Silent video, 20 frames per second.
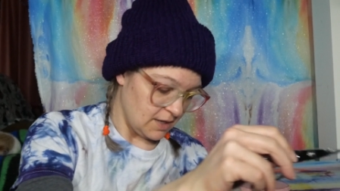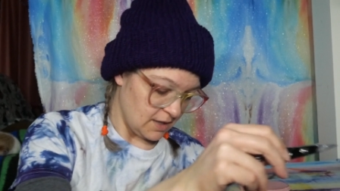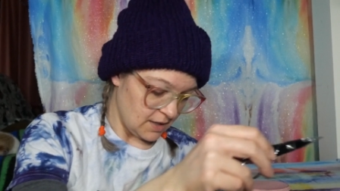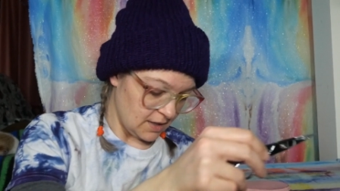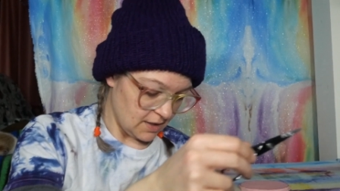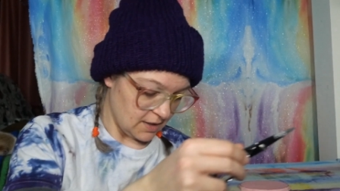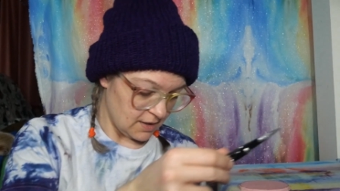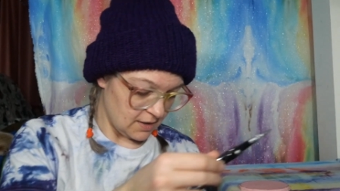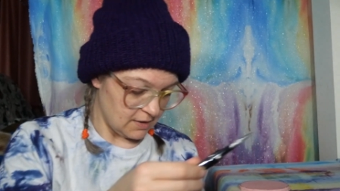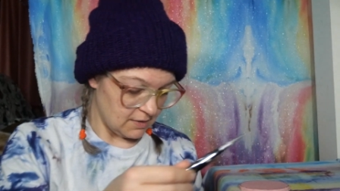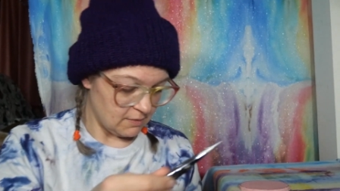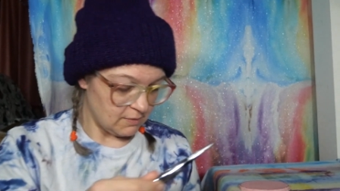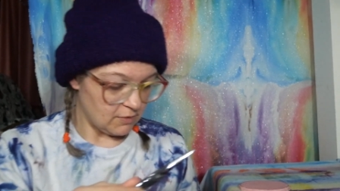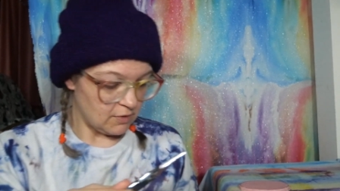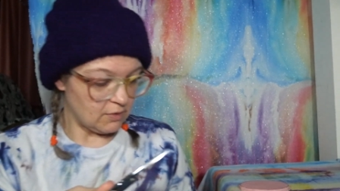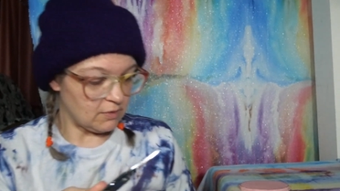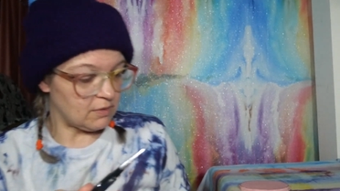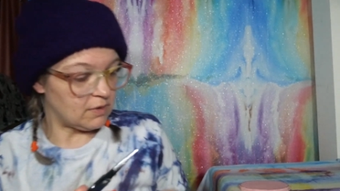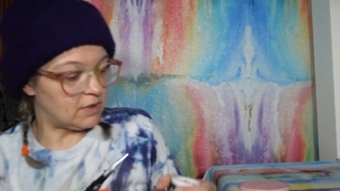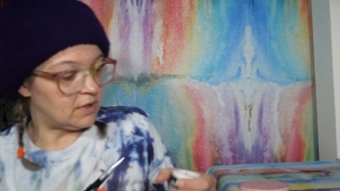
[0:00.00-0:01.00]
I am
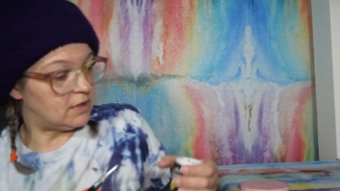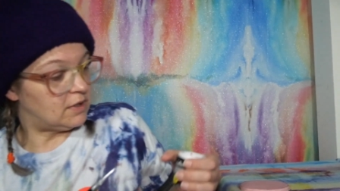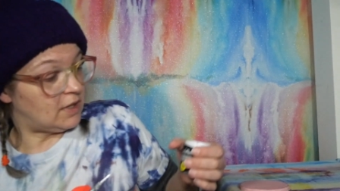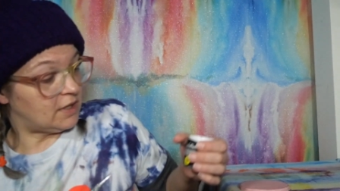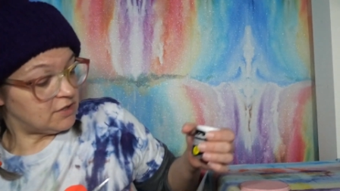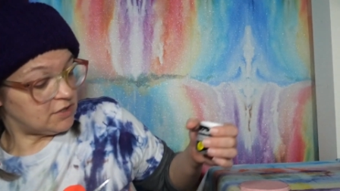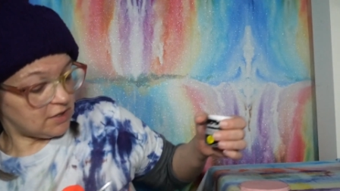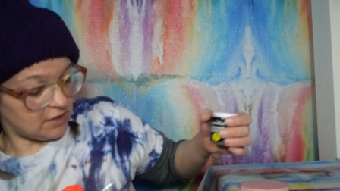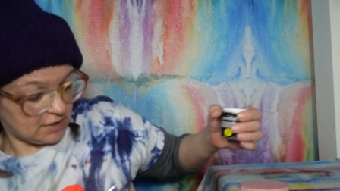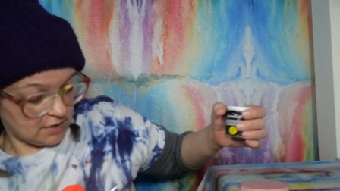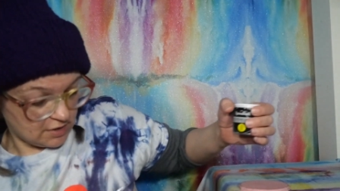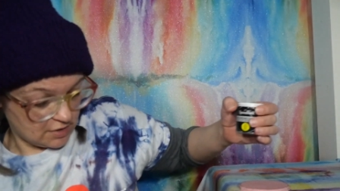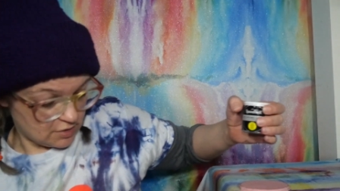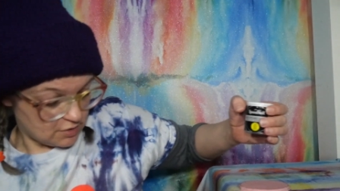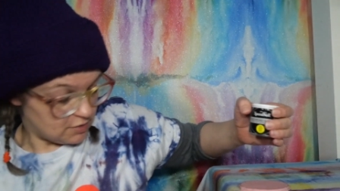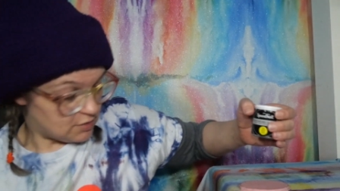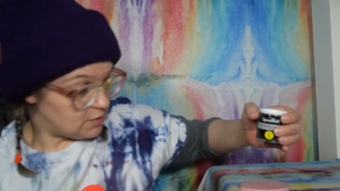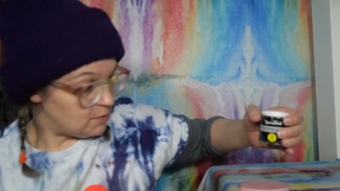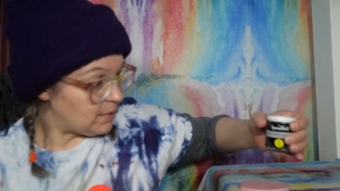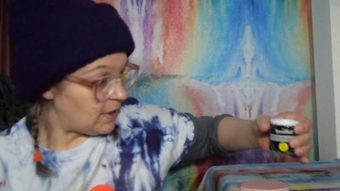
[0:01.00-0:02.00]
going... Actually, I didn't
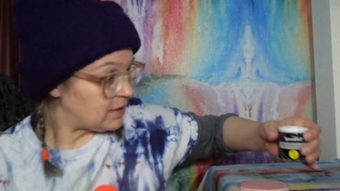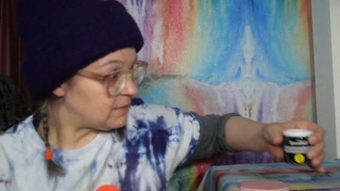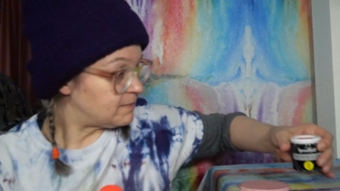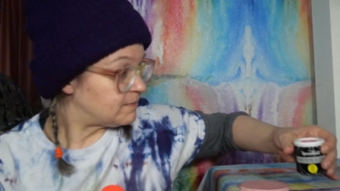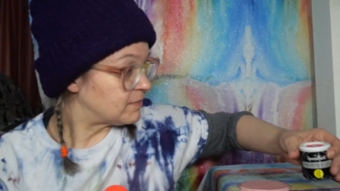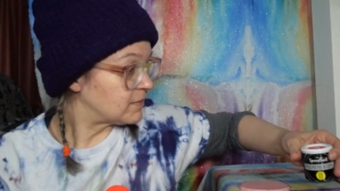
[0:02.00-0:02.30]
do too bad.